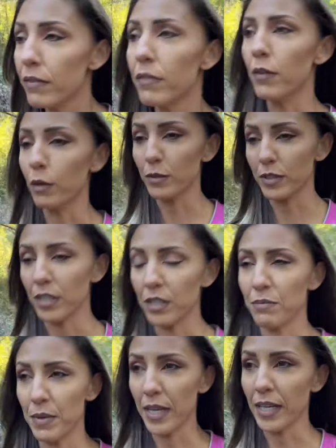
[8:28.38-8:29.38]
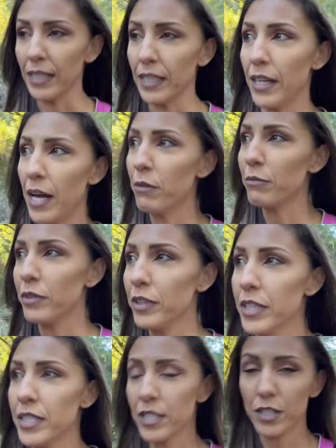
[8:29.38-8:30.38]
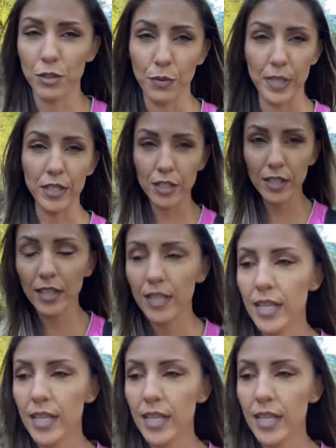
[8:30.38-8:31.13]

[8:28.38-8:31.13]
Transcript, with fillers: Those things being a little helpful in the situation.